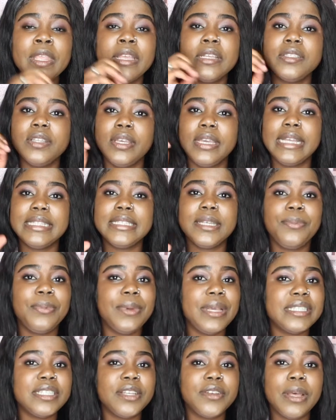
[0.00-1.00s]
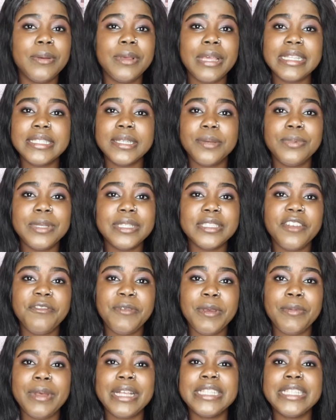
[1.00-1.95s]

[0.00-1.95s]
So get a piece of paper.